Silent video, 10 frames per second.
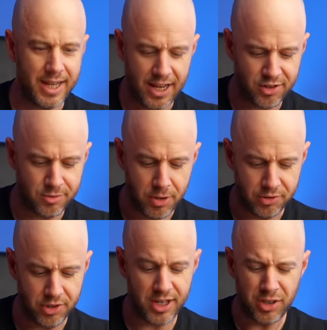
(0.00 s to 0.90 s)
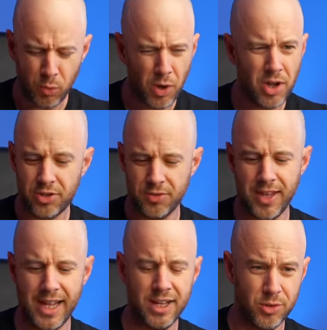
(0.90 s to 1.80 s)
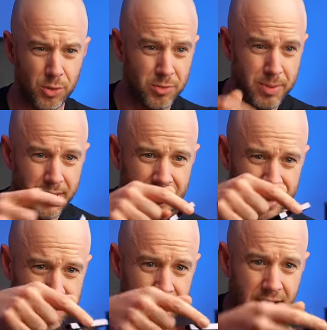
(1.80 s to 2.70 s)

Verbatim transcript: gets smudges. And the worst for that has always been these